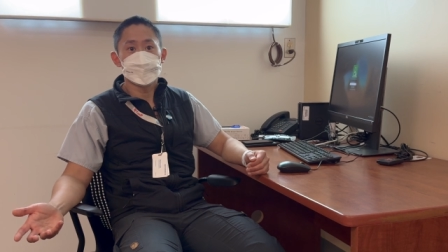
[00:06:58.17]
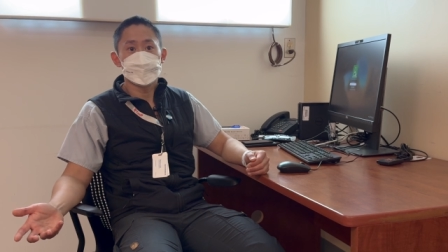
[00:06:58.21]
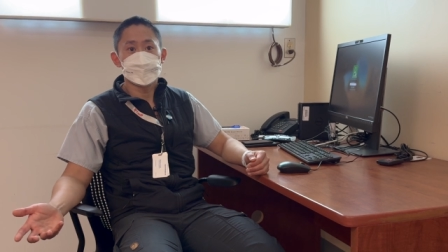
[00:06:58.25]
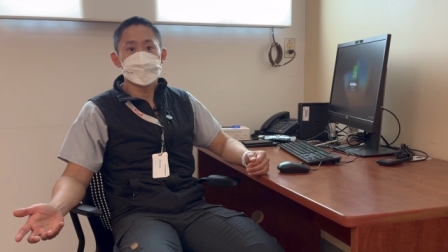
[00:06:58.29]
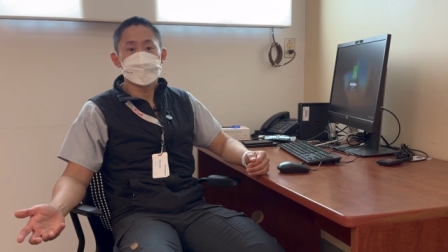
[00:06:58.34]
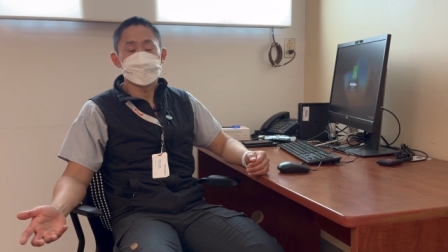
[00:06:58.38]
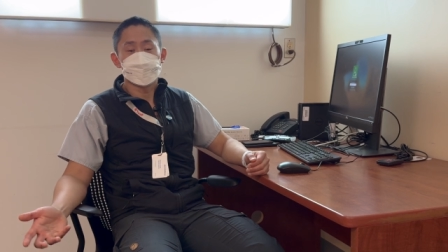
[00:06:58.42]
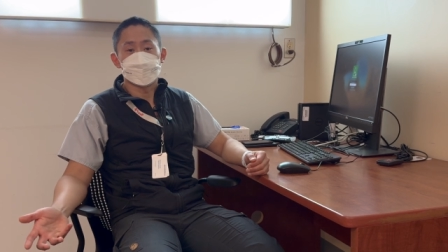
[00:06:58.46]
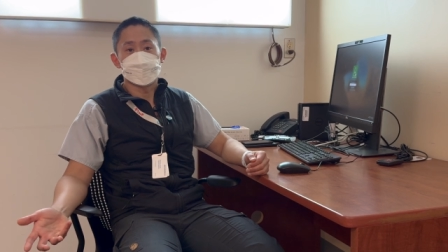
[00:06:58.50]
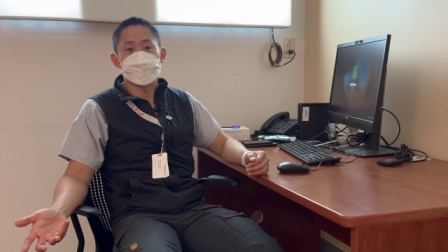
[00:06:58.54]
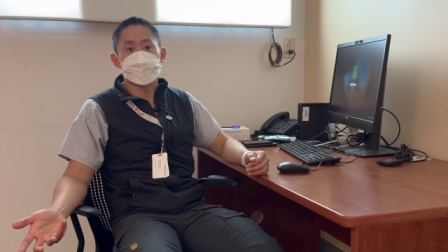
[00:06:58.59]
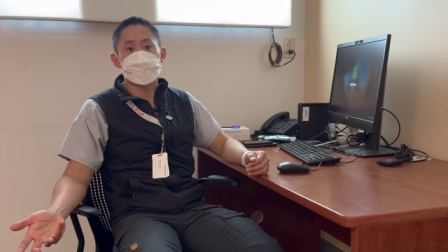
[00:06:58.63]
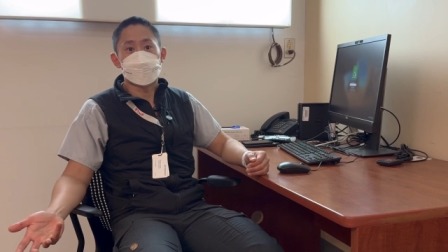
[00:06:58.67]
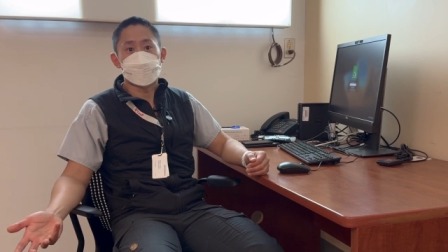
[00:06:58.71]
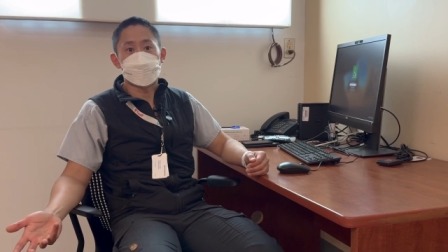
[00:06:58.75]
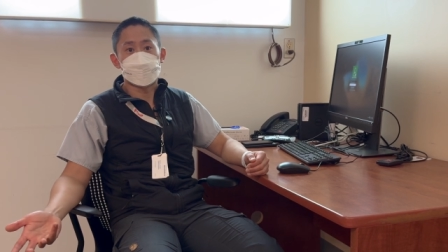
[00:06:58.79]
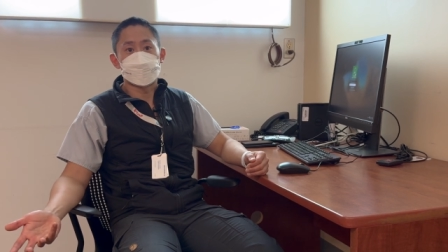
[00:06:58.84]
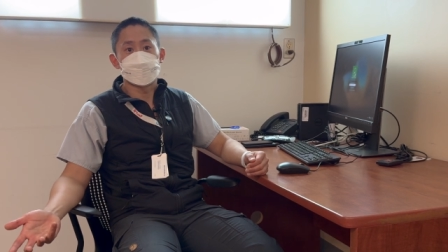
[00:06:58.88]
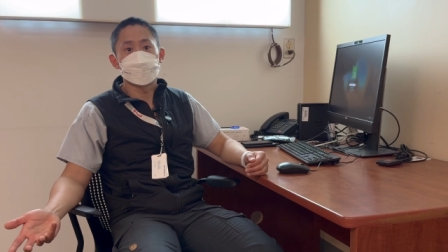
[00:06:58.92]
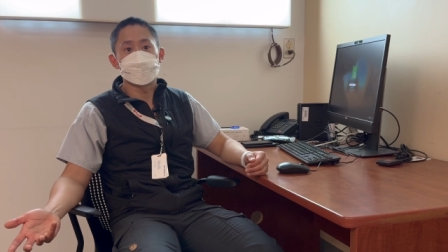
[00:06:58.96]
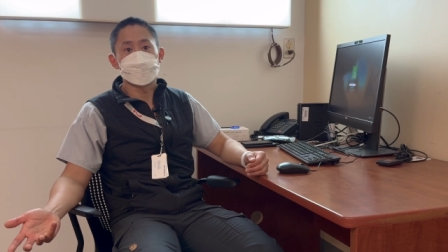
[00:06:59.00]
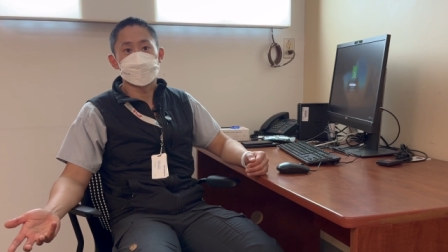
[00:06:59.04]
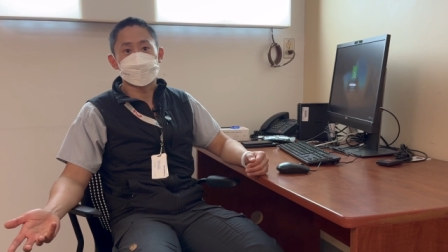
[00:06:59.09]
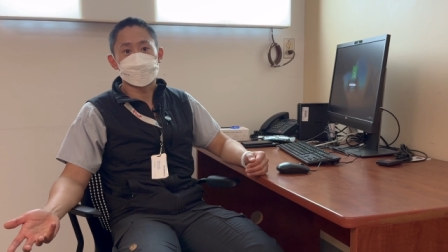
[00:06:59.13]
So in
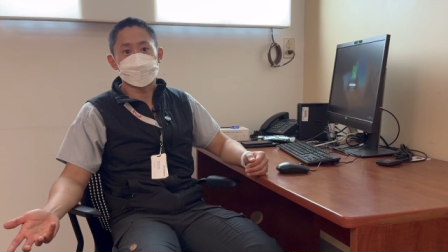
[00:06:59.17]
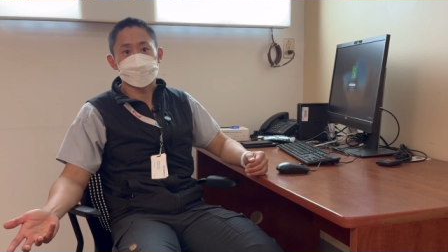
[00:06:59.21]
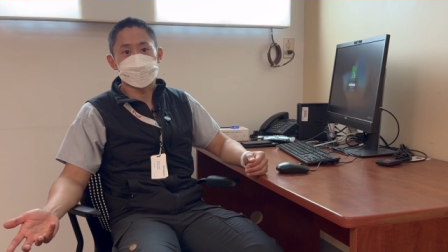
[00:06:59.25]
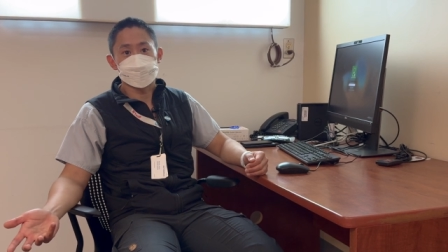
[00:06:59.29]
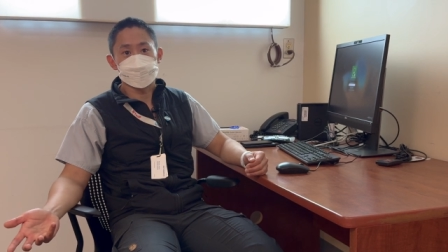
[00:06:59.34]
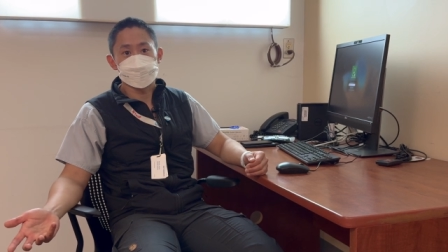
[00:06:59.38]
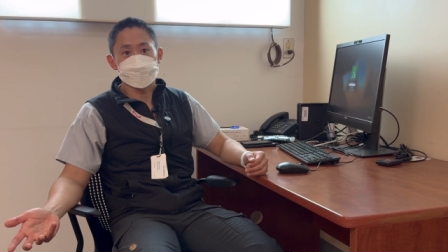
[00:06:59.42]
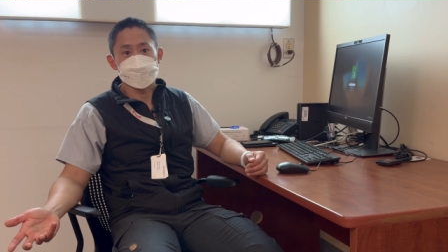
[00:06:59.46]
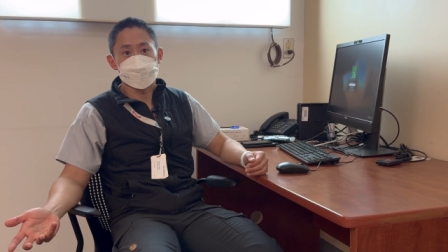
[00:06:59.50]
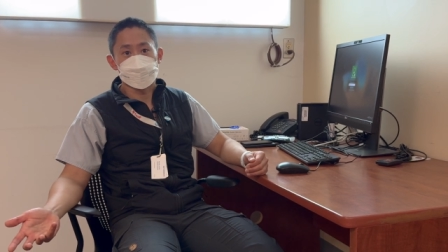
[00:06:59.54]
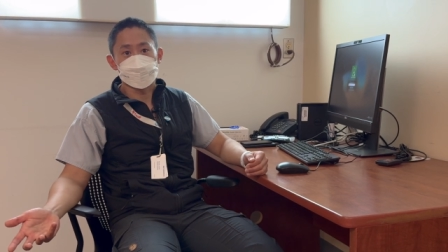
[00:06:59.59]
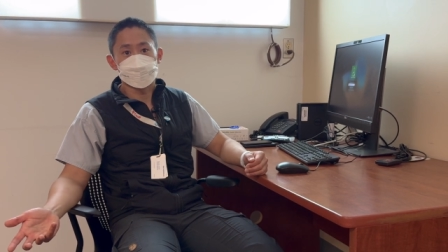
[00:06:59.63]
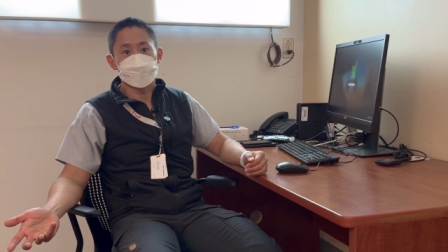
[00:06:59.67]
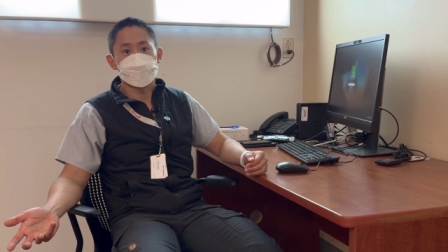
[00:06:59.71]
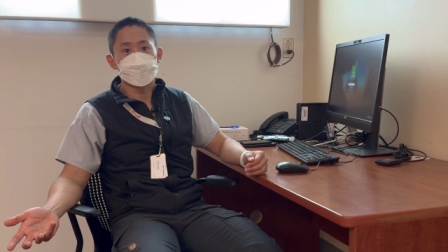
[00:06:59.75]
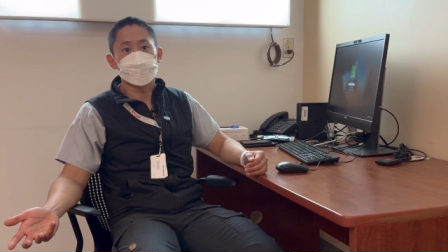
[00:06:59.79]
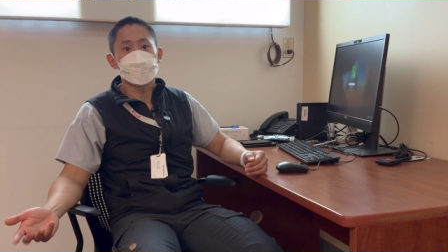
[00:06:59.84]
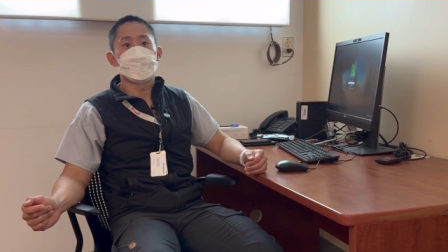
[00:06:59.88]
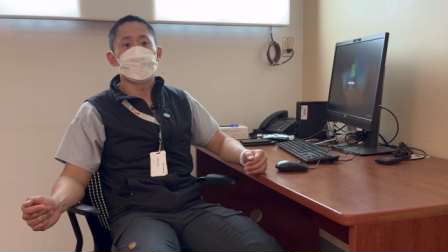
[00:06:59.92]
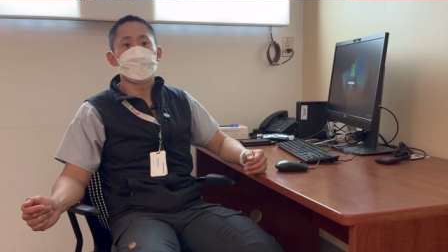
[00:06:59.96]
Canada, for example,